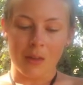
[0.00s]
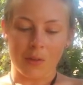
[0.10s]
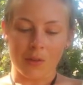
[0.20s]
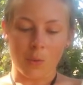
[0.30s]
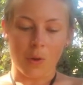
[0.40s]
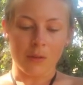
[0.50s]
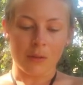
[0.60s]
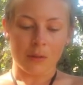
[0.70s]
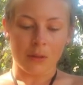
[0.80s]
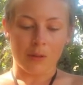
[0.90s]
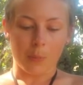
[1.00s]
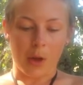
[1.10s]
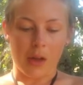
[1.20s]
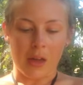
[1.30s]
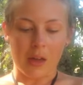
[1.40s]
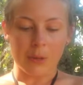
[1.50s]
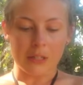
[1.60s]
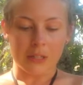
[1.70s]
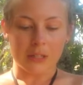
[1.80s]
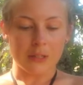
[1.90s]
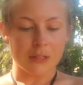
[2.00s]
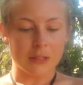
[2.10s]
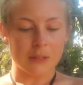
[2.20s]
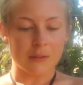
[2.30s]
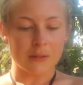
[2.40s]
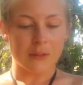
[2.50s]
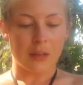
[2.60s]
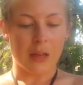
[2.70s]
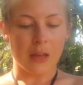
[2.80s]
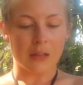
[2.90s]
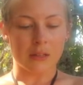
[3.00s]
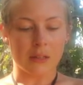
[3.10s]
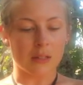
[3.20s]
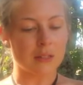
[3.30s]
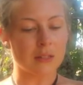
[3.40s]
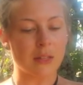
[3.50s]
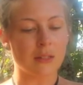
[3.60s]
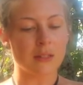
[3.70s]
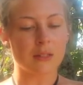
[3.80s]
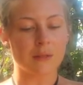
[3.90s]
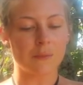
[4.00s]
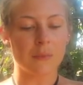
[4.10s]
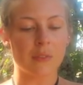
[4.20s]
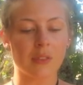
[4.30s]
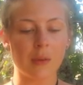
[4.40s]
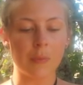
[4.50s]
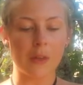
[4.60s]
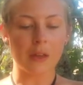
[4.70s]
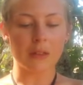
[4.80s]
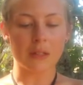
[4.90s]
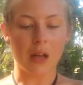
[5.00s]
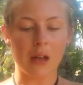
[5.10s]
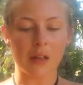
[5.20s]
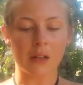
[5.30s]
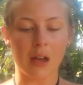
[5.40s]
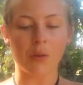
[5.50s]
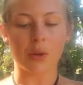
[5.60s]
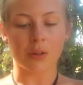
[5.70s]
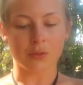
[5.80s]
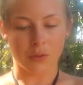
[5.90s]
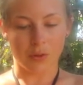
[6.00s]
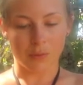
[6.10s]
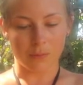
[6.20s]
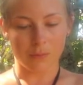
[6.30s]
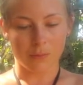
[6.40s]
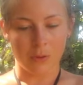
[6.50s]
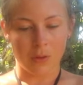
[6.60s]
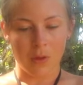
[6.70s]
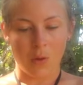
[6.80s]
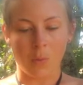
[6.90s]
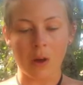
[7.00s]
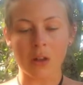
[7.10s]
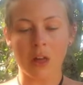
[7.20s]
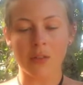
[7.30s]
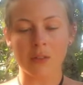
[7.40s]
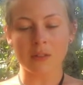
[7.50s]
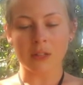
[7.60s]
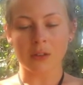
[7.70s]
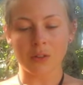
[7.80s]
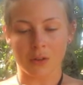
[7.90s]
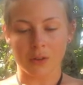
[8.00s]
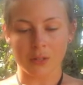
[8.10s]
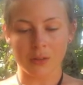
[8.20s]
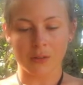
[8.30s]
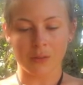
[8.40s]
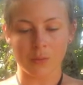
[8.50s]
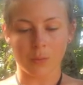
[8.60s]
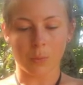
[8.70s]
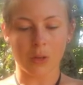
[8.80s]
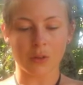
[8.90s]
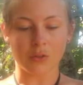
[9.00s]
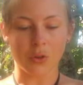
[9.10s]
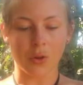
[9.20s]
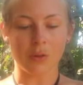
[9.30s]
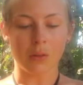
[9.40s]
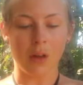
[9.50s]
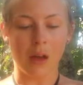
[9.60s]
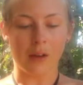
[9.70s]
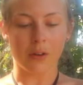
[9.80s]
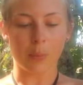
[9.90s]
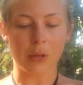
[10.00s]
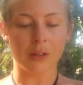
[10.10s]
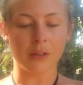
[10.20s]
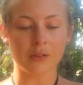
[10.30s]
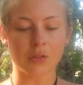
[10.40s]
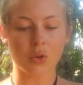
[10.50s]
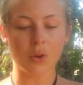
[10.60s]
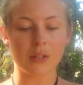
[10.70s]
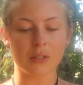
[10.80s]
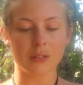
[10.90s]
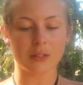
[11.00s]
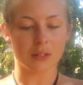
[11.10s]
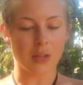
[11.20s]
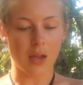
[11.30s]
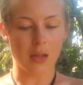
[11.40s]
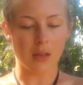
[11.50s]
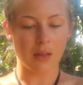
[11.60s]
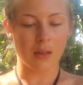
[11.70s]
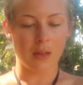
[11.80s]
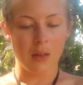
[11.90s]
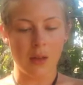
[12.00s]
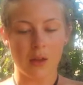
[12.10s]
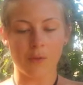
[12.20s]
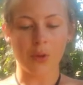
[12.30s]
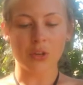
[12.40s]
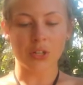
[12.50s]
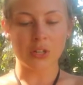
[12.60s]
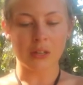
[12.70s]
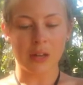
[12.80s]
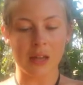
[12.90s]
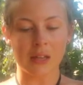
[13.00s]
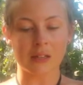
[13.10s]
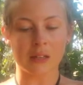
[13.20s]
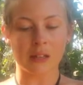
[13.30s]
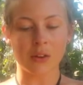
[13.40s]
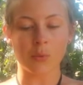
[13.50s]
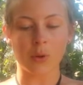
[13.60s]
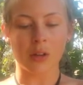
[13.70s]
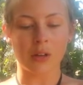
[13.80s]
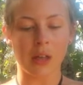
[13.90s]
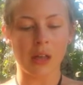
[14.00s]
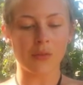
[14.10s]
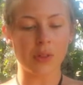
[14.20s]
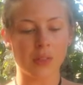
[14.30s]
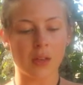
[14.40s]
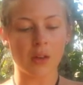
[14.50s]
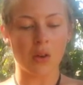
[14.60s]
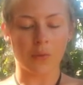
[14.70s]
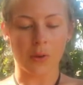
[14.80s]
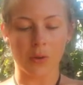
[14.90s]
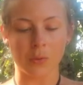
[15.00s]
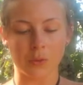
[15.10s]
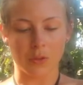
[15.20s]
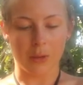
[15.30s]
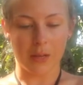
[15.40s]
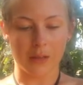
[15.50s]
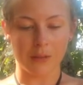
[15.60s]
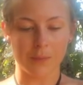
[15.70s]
This quote is by Epictetus and it says, Some things are in our control while others are not. We control our opinion, choice, desire, aversion, and, in a word, everything of our own doing.